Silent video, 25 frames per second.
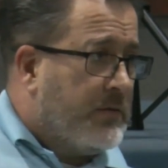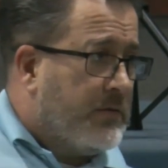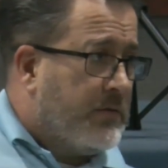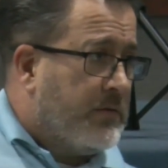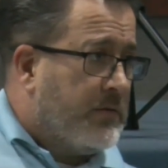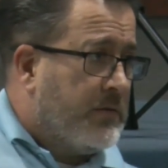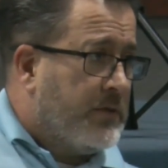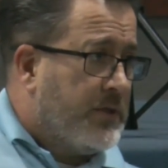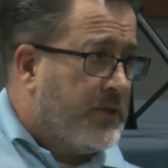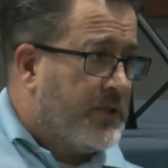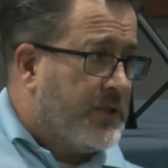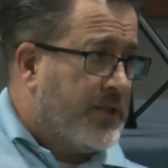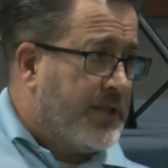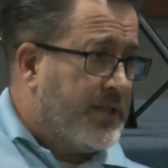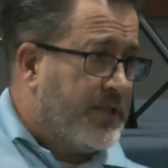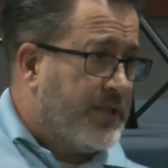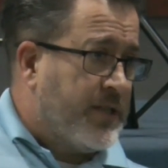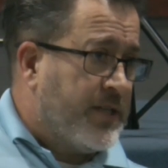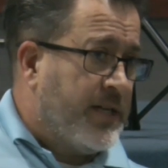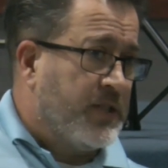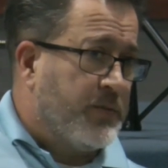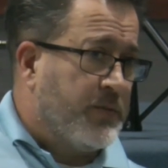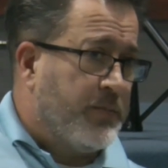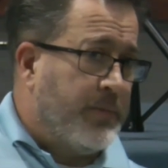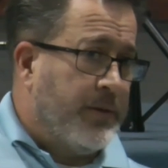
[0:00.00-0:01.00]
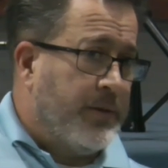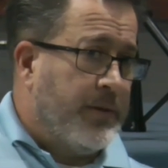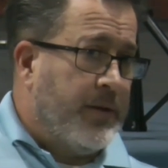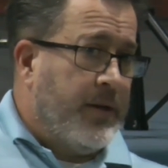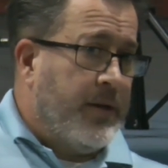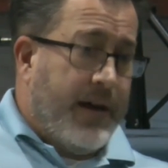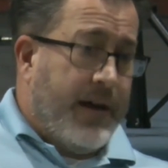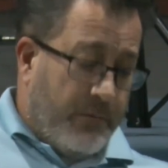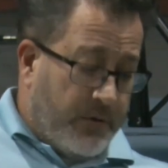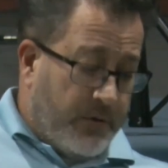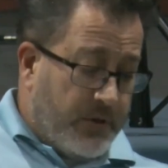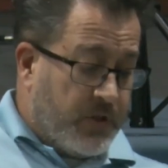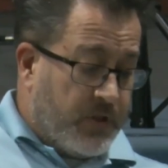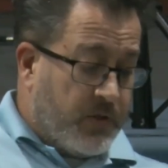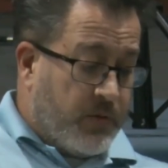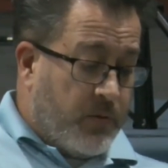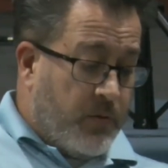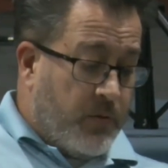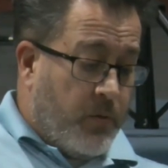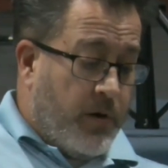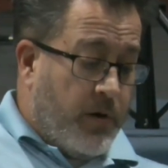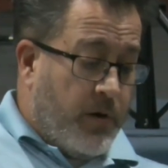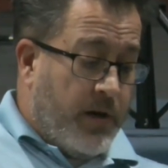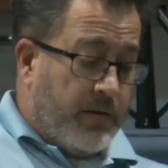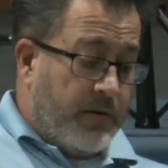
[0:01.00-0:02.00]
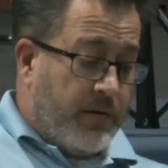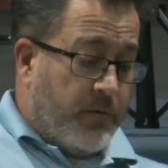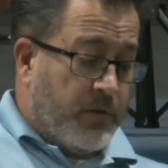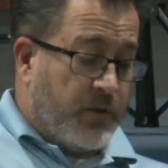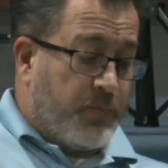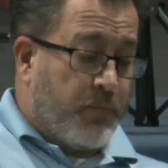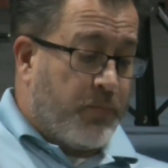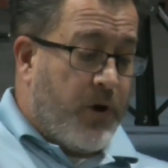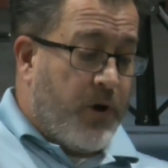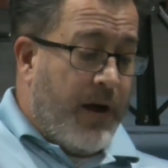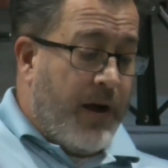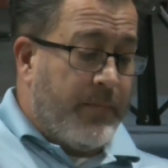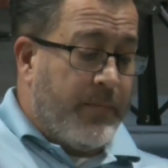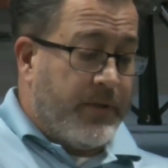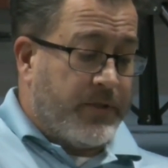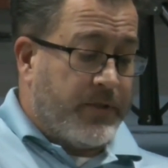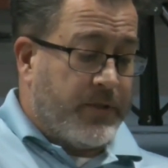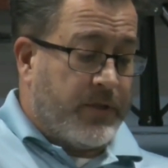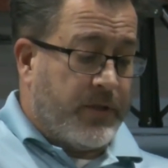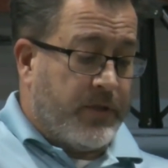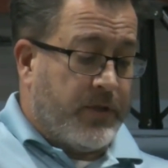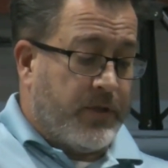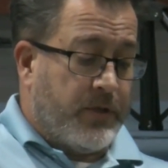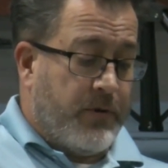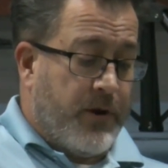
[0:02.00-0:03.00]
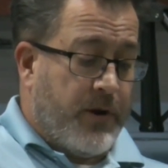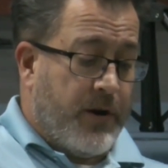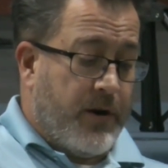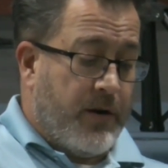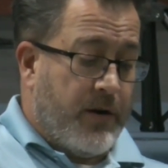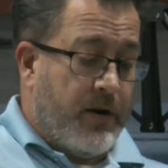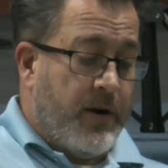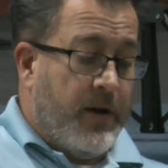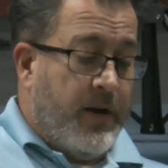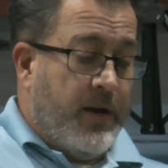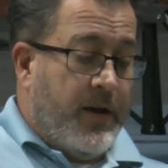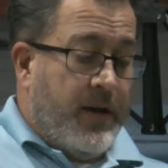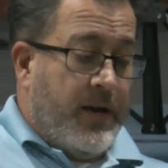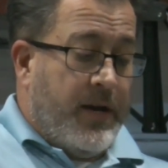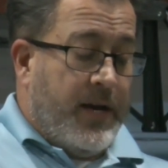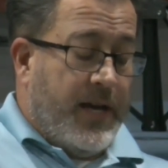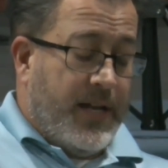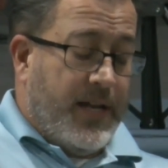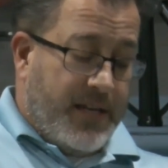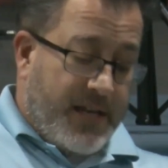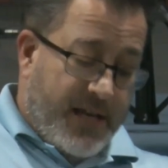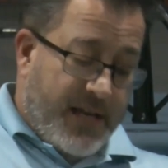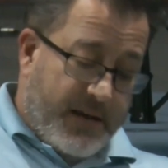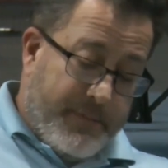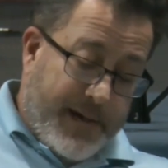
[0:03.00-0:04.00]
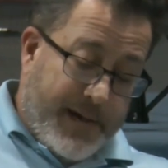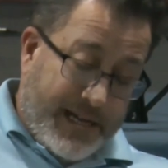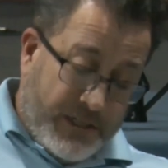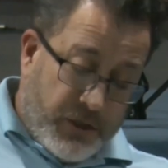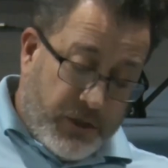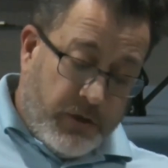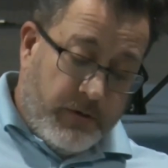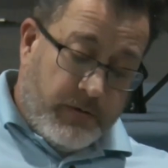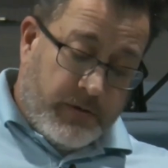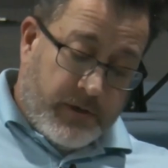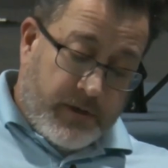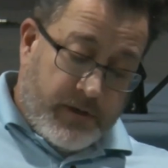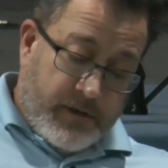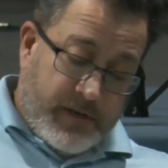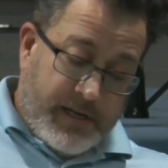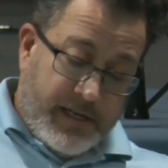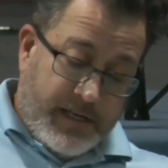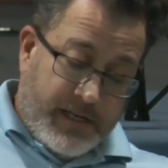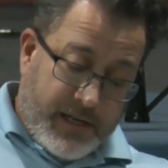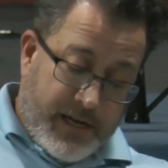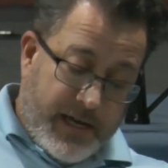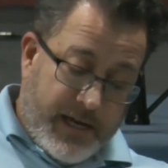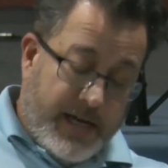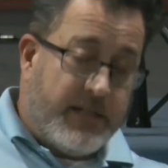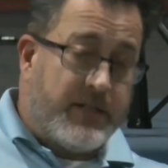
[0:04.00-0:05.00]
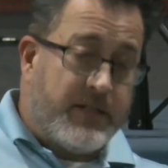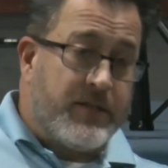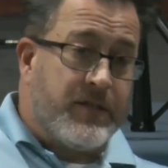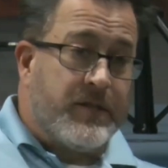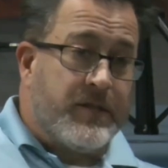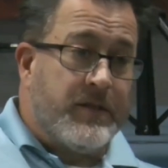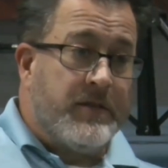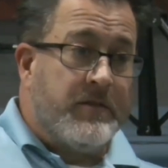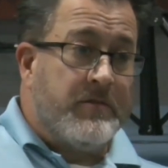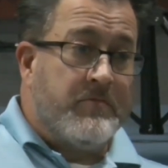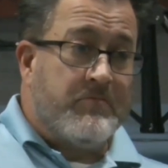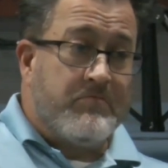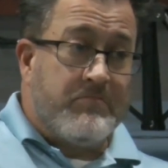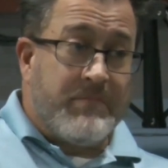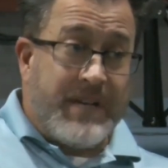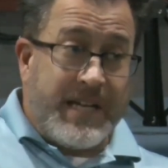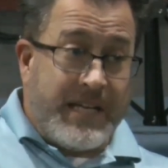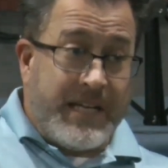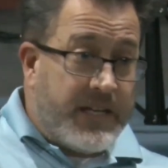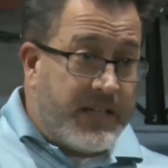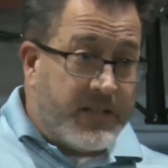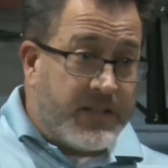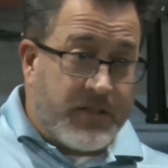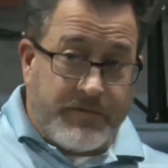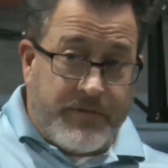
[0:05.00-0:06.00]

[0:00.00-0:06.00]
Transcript: deceased husband. That was what was promised to her, and yet by Judah. And yet he doesn't